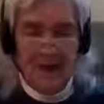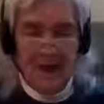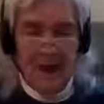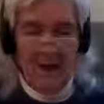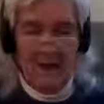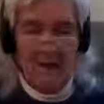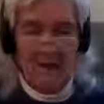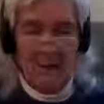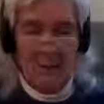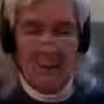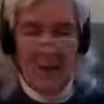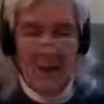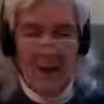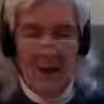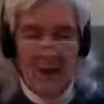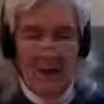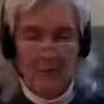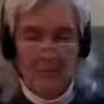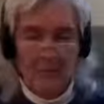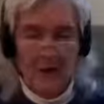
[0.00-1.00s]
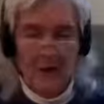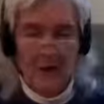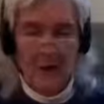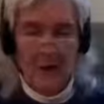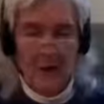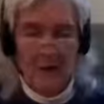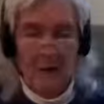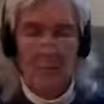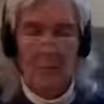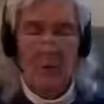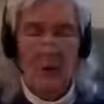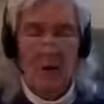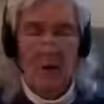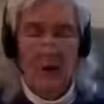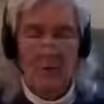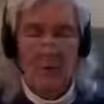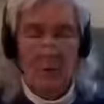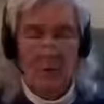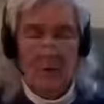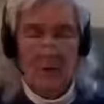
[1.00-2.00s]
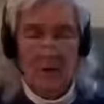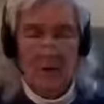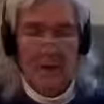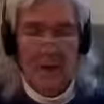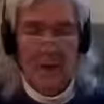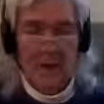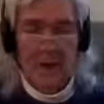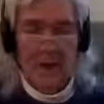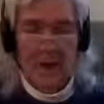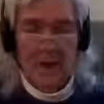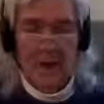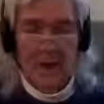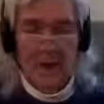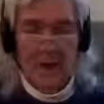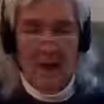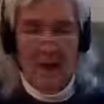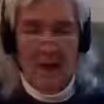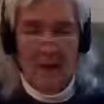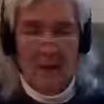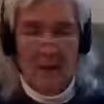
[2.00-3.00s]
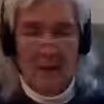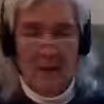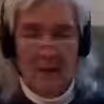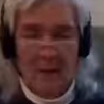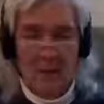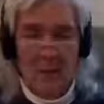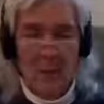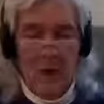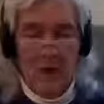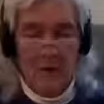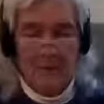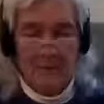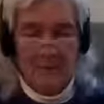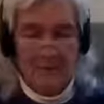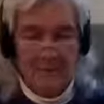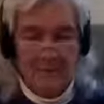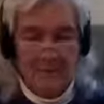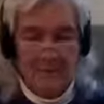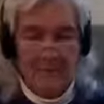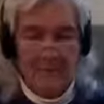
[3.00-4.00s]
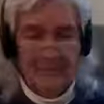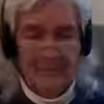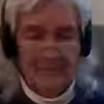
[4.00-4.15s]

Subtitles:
has a way of bringing it where everyone wins.